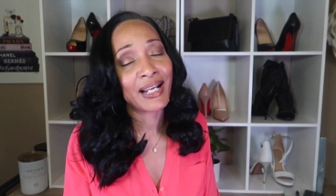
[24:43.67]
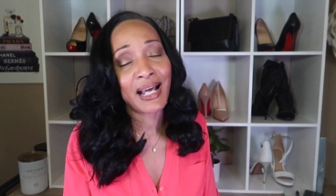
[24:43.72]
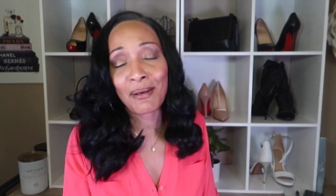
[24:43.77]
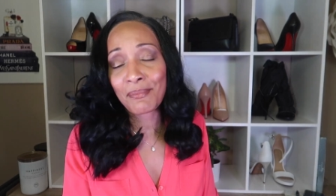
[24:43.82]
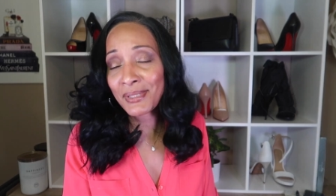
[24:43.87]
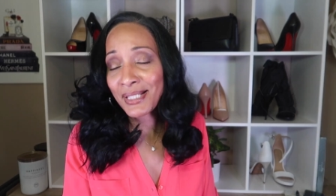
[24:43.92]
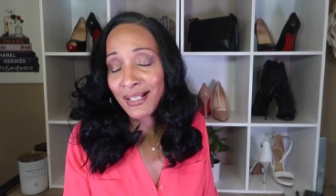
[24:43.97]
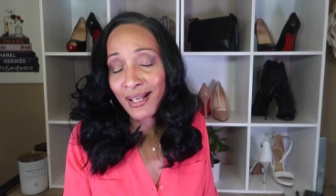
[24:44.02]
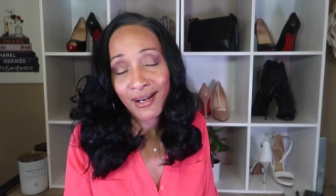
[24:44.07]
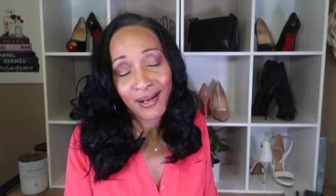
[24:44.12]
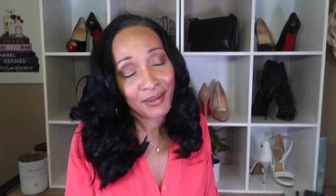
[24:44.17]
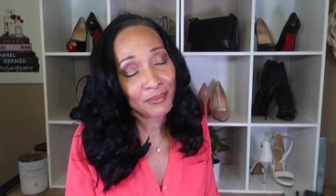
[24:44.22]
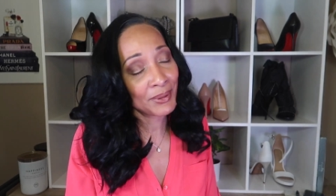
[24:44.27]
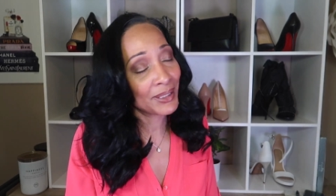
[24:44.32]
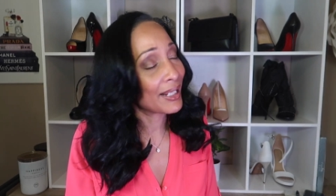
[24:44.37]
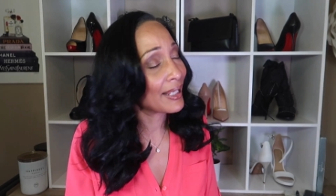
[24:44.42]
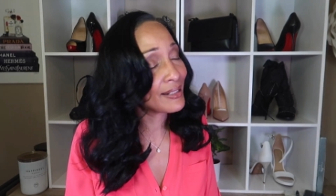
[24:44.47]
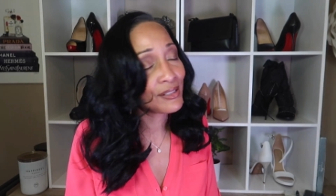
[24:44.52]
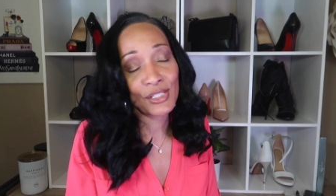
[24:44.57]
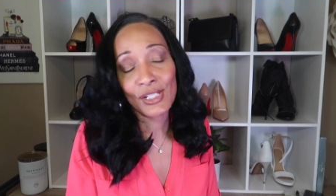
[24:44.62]
I'm sorry,
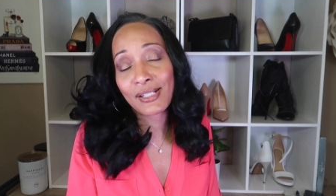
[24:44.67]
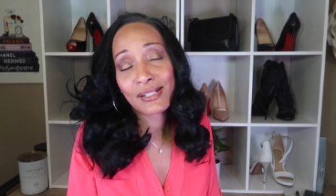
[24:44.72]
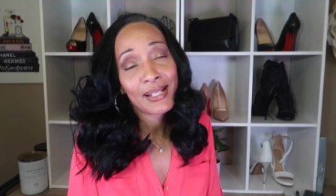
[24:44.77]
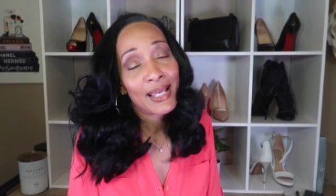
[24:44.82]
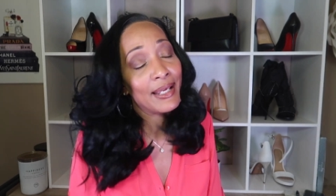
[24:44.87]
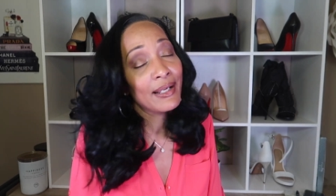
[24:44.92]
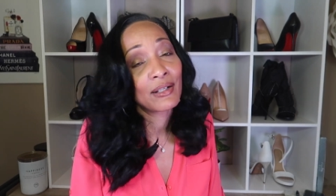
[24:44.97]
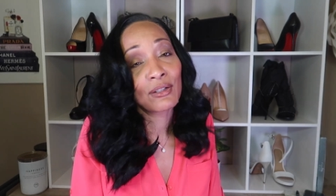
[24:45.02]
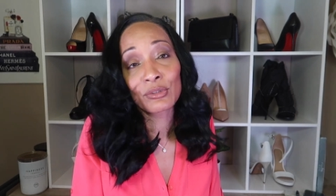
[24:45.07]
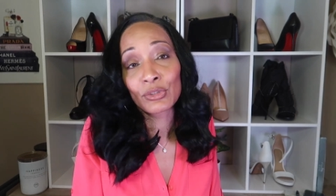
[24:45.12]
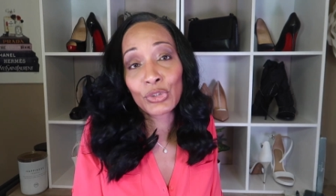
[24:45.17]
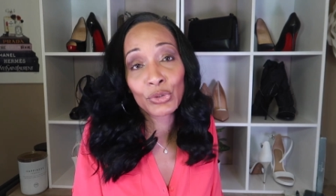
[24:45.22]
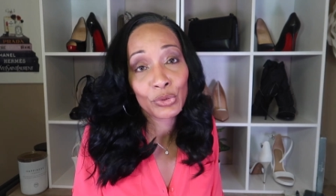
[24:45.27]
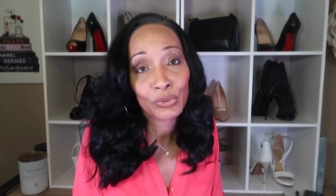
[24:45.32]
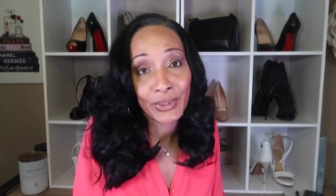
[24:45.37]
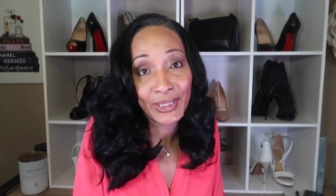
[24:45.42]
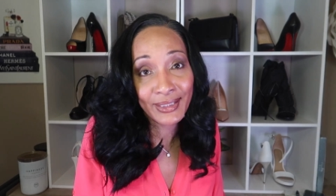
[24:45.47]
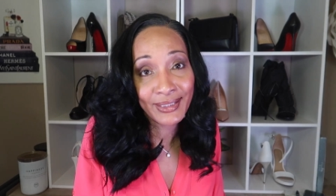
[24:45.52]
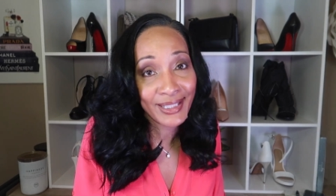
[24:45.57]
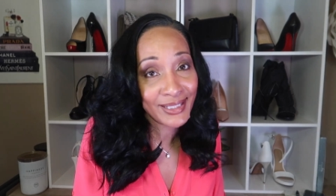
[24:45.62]
they just ain't gonna
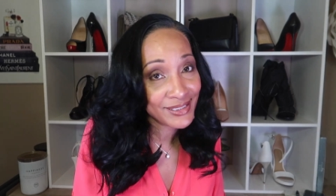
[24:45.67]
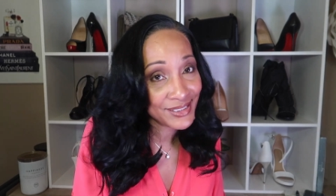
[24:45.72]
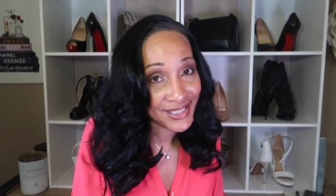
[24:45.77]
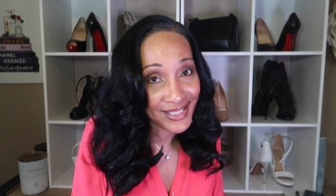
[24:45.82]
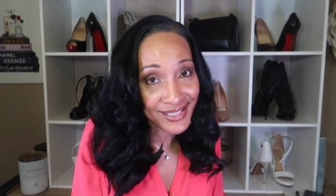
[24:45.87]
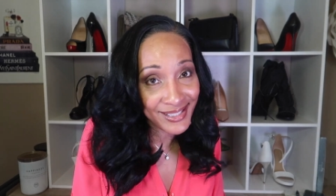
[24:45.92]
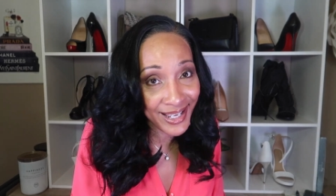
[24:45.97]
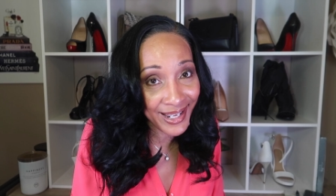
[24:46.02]
do it. They just